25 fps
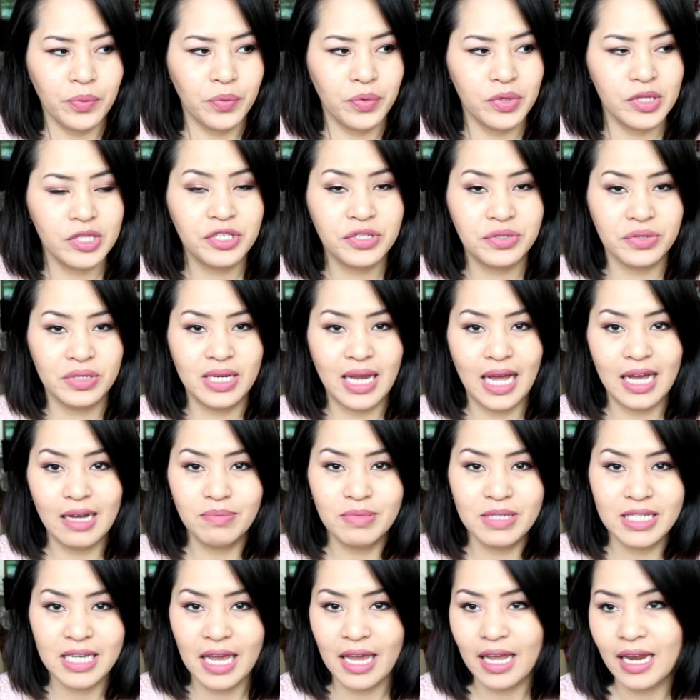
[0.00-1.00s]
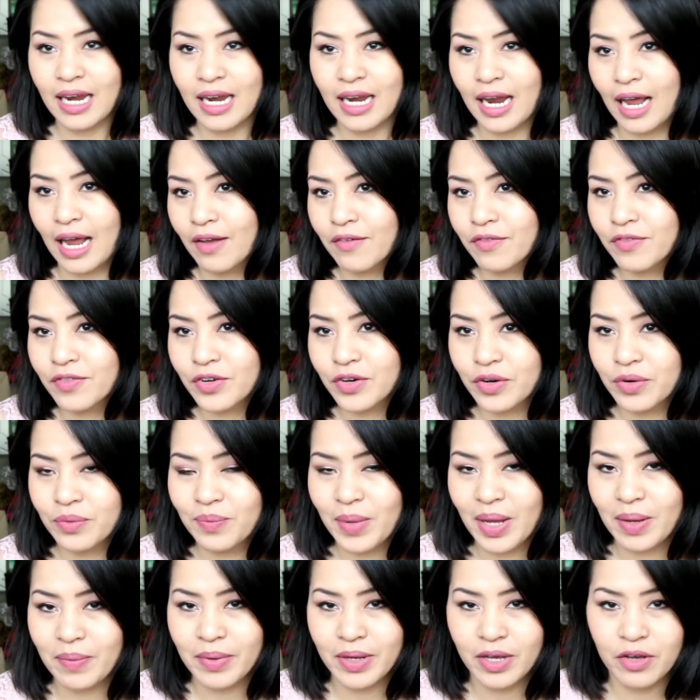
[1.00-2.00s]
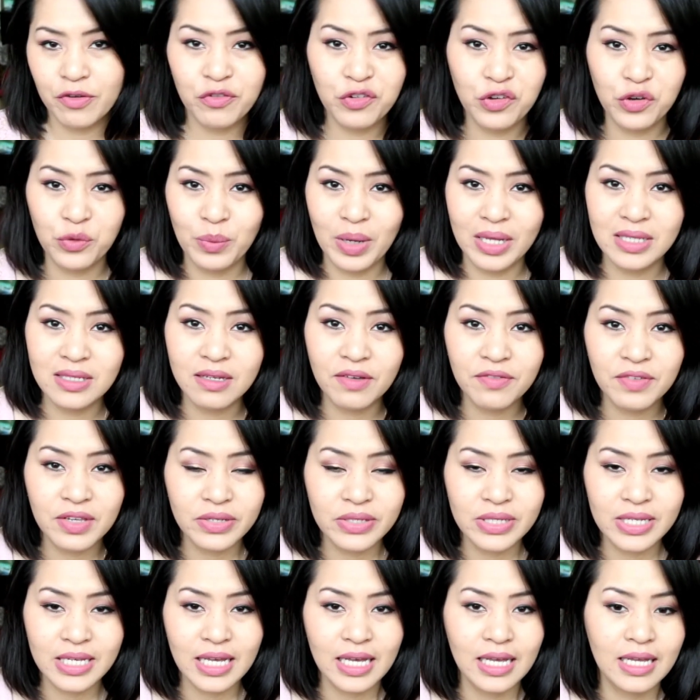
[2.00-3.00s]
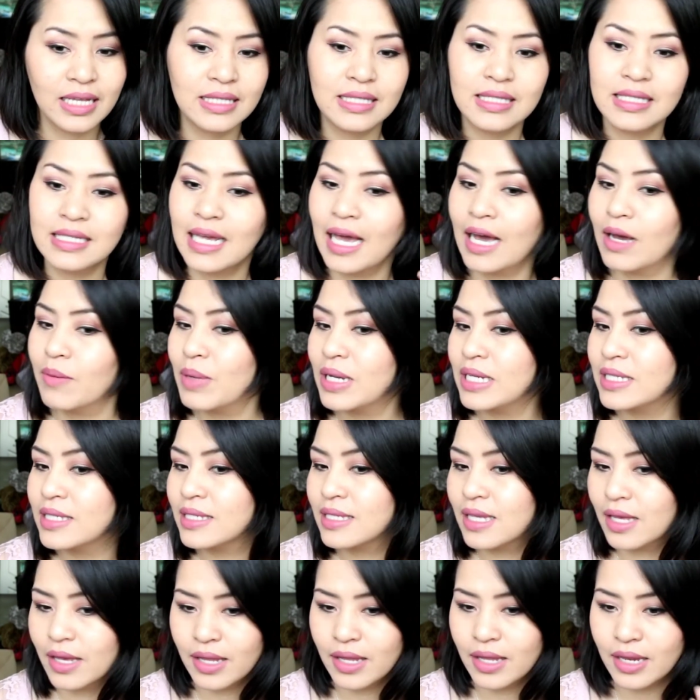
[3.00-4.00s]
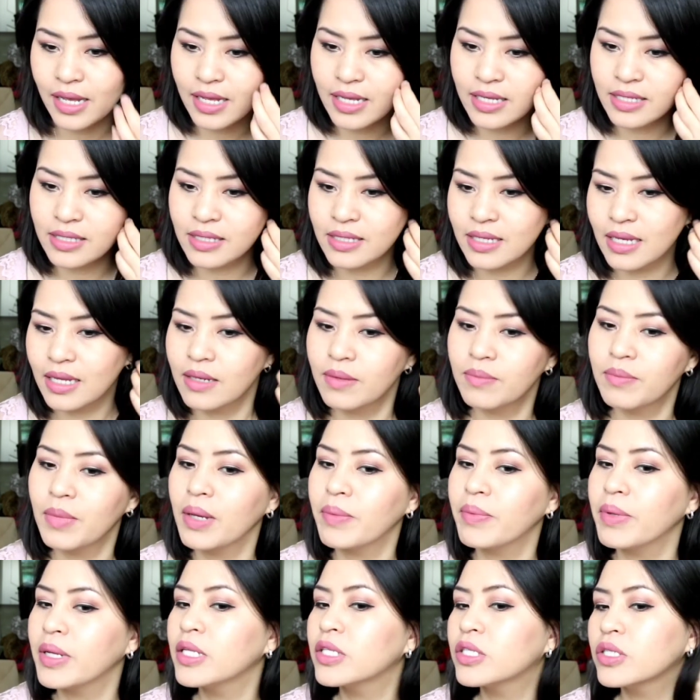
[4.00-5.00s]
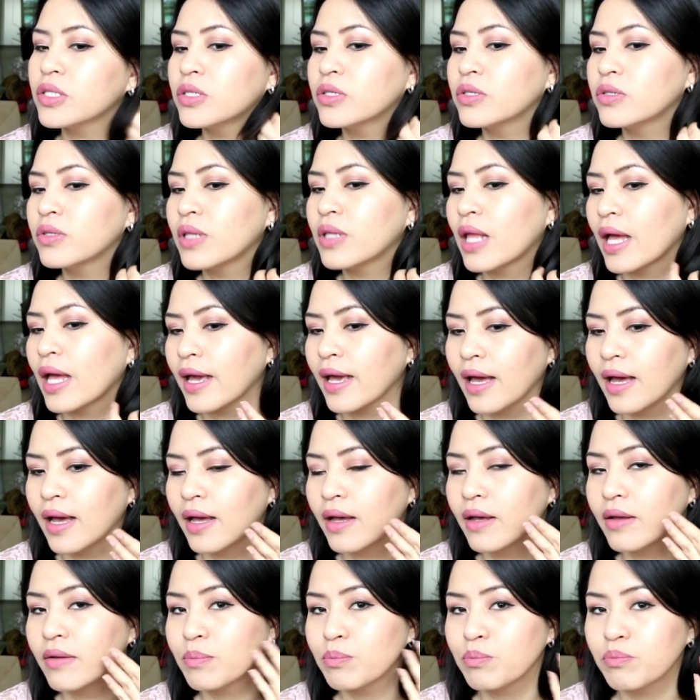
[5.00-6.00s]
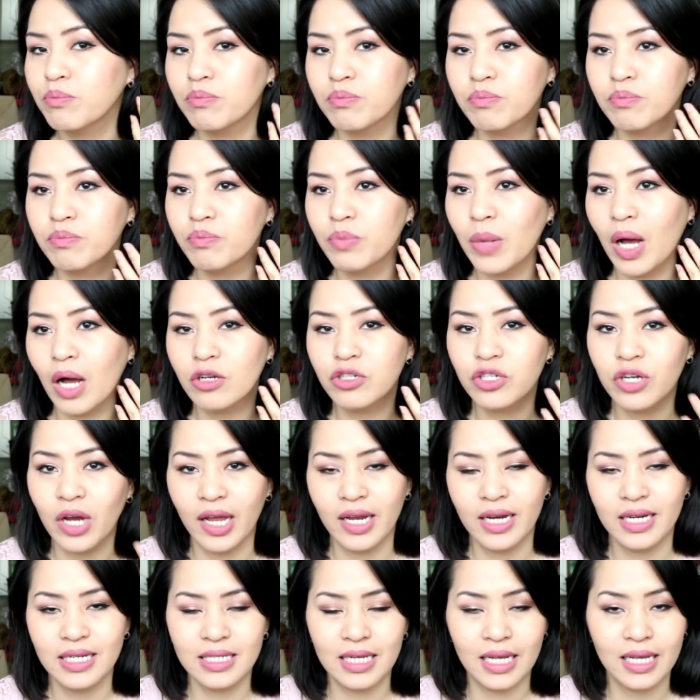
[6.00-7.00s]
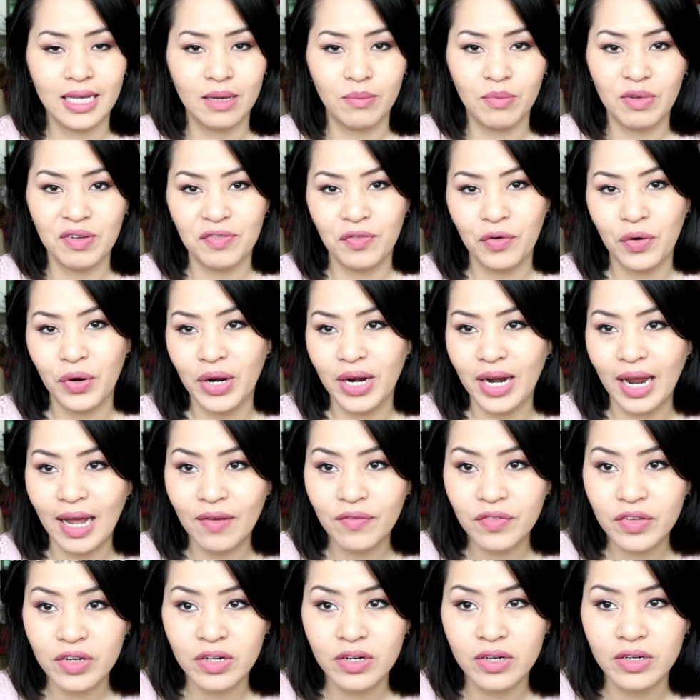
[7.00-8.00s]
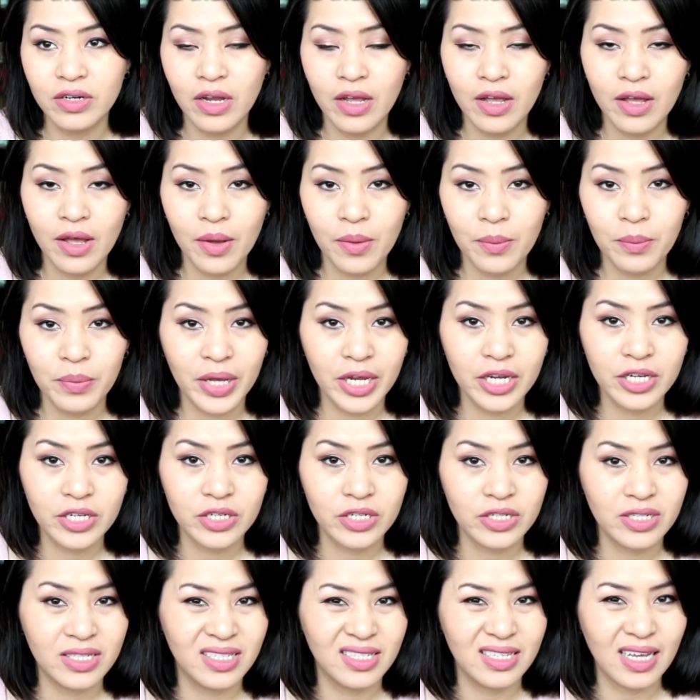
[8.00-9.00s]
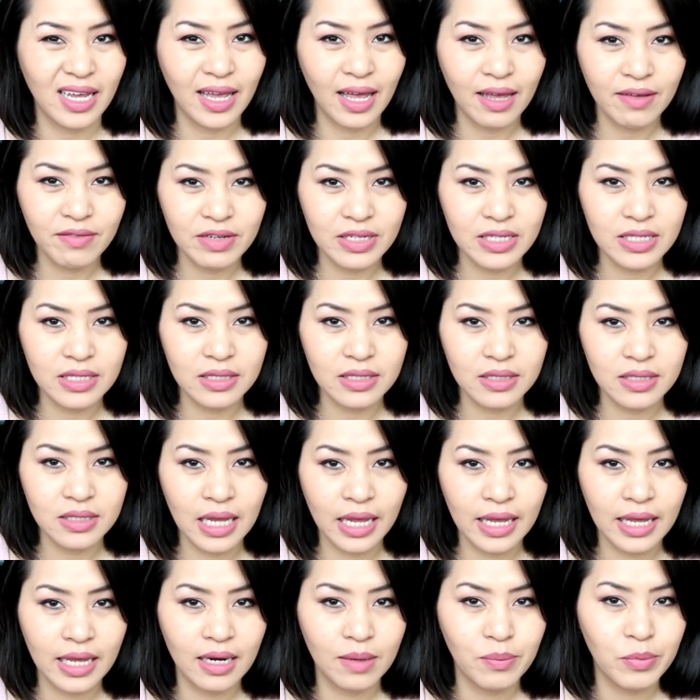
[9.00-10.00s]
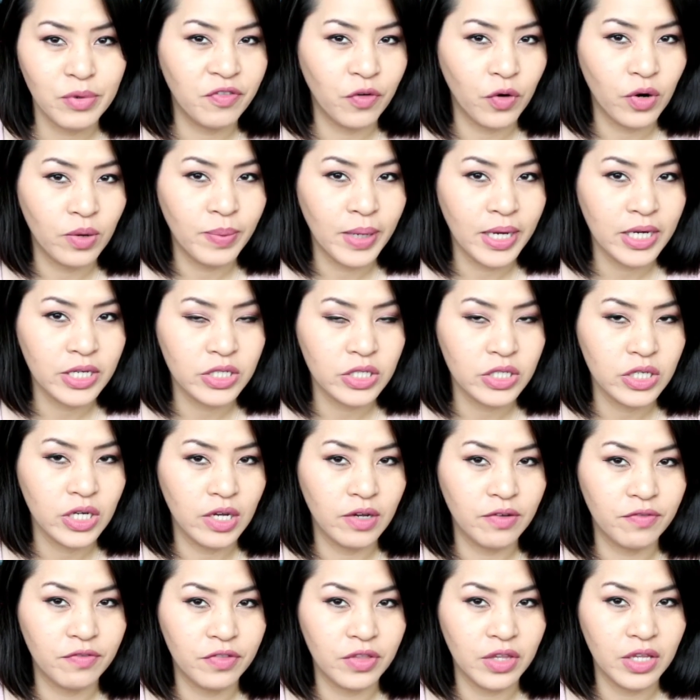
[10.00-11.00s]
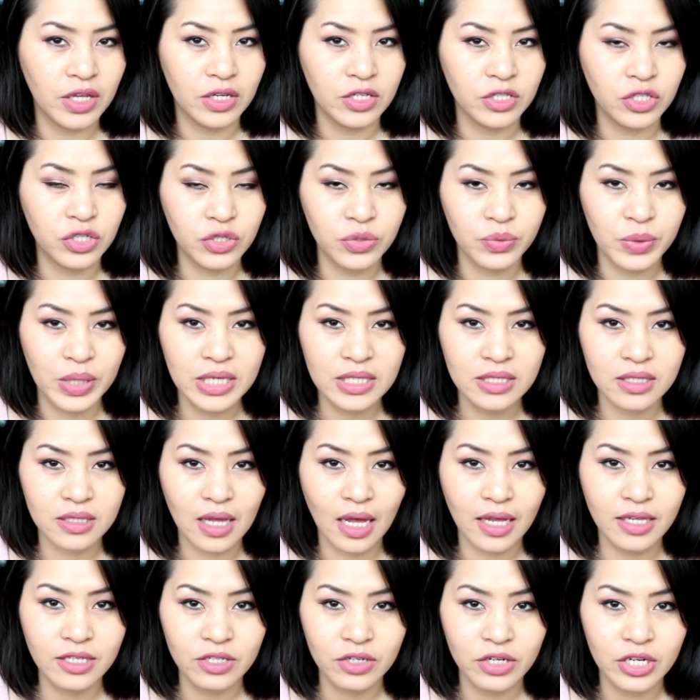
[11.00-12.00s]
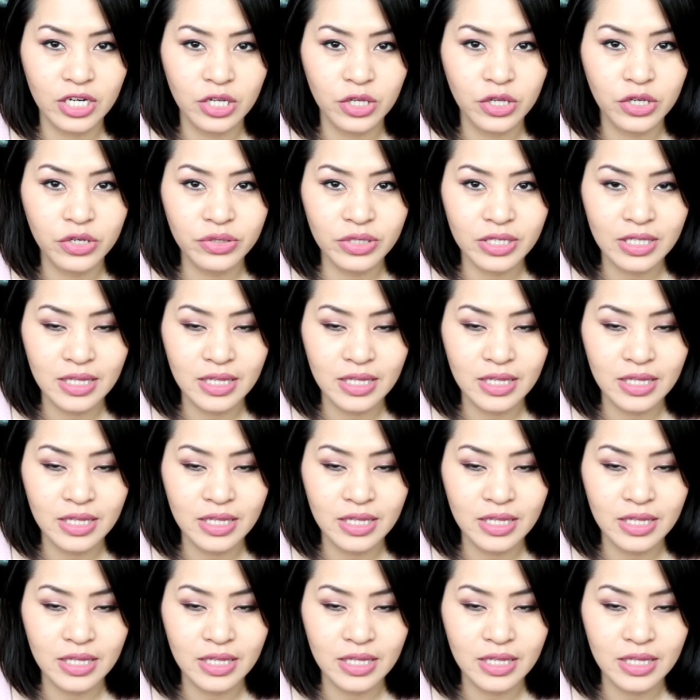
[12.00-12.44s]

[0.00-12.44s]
will do an update after maybe a few months of using it and see how my skin is, and maybe do like I'll try to take a before and after picture, since I haven't taken a before picture of the 2 weeks I started using